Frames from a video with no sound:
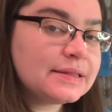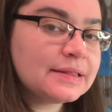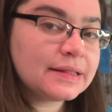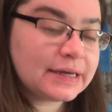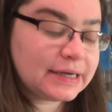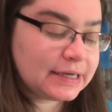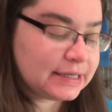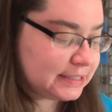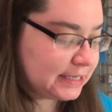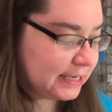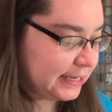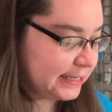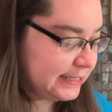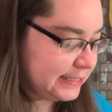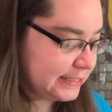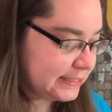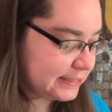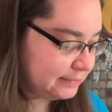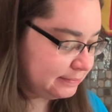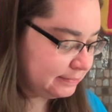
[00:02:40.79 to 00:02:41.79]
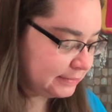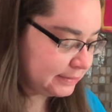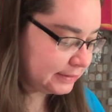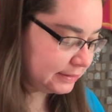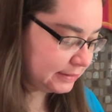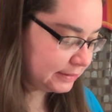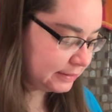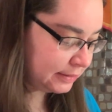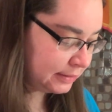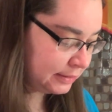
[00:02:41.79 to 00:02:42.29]
like a tiny
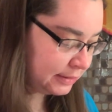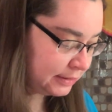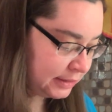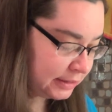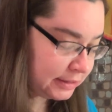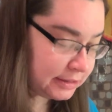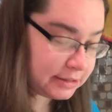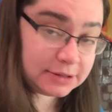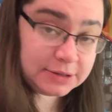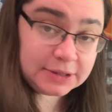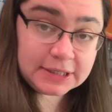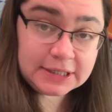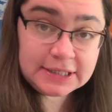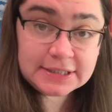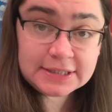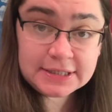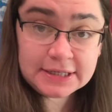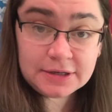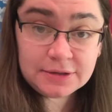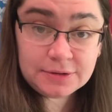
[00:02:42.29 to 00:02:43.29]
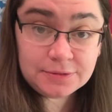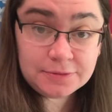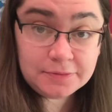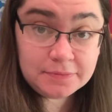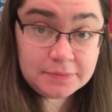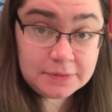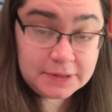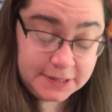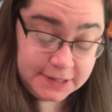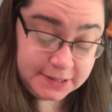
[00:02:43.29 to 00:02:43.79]
something on the easy at home
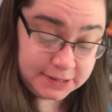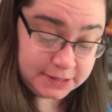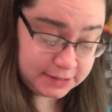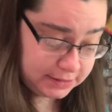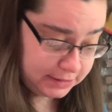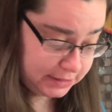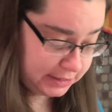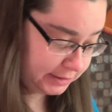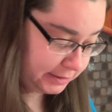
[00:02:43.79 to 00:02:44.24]
test.